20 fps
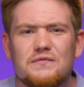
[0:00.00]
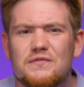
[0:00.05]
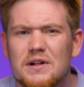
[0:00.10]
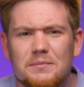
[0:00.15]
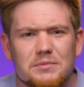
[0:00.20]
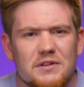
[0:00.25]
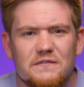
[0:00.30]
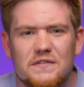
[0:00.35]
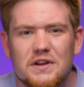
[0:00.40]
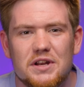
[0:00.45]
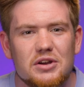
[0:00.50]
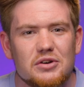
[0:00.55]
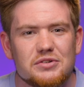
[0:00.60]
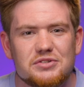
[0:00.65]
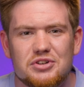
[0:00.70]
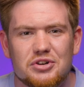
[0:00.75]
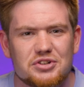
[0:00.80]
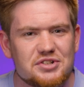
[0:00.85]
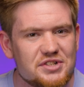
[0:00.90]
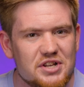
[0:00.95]
film the videos
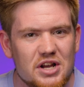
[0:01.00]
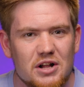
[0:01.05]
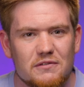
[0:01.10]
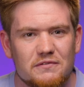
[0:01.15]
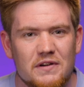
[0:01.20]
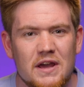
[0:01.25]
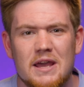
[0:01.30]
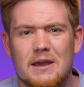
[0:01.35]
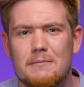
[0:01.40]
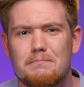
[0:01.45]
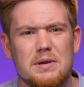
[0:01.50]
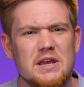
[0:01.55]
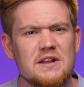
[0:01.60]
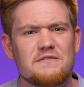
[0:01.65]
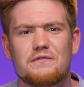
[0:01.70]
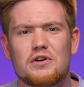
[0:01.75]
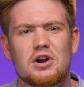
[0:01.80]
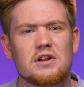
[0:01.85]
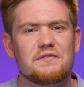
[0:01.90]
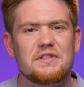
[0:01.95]
yourself, be in
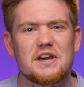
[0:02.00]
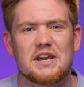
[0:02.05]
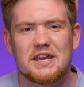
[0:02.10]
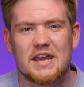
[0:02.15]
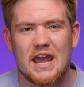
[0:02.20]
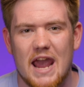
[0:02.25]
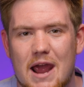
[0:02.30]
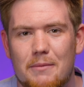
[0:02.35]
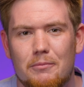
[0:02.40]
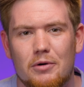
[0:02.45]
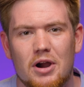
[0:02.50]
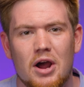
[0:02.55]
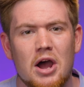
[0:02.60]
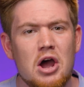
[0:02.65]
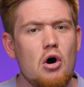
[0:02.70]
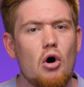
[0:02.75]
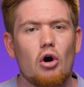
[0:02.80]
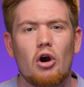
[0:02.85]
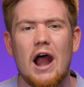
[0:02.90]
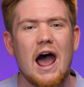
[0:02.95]
front of the camera,
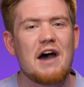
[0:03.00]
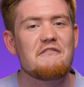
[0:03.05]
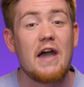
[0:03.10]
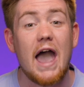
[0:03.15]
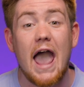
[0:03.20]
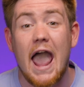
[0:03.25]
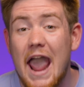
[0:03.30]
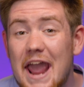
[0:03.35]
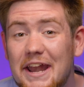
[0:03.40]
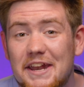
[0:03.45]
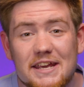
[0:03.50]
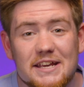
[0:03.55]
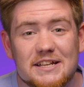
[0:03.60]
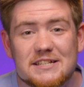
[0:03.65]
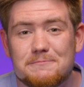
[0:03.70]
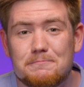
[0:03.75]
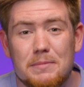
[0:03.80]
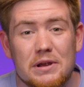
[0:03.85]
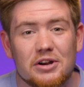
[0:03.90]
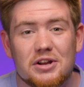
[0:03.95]
or have any
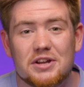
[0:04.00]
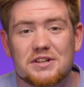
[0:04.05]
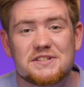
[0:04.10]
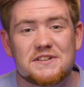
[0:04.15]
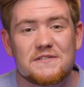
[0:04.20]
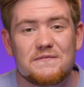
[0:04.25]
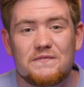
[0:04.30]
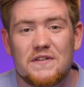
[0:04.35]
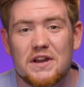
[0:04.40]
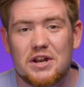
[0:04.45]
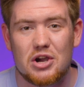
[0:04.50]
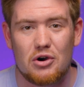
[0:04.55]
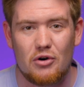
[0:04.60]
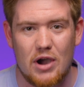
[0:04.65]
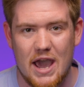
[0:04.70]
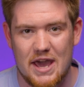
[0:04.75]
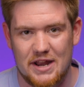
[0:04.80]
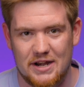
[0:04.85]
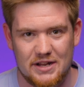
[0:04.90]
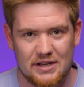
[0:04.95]
experience in video
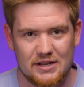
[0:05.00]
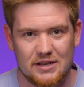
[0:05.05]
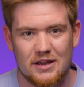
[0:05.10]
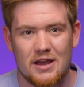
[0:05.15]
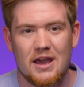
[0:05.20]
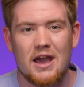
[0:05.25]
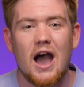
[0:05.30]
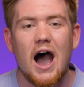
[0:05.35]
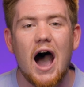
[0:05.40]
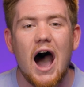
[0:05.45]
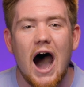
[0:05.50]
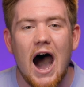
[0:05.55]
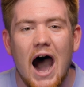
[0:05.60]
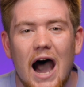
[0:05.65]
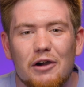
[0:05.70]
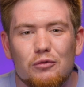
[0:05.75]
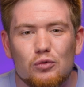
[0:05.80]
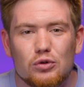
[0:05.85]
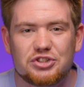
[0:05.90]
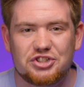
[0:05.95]
editing.
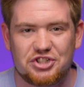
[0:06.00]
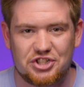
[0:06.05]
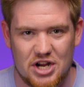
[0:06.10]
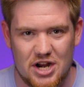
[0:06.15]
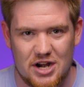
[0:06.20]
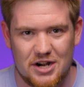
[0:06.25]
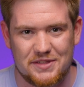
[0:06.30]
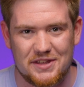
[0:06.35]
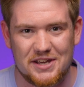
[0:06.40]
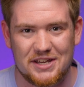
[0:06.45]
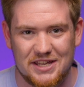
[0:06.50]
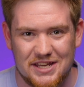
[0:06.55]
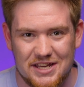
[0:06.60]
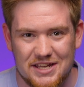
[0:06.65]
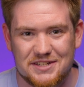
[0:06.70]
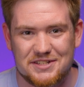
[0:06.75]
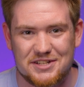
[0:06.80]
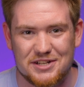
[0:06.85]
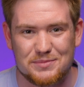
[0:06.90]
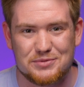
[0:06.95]
I will share the key
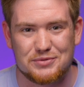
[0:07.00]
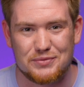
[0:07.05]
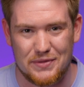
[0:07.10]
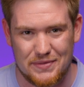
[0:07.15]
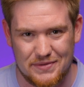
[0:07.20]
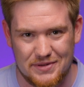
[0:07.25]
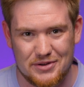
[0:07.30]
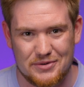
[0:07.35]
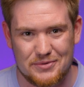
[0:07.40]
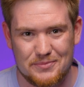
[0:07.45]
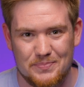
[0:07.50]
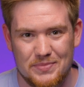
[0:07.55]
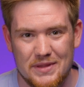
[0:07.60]
tips with you.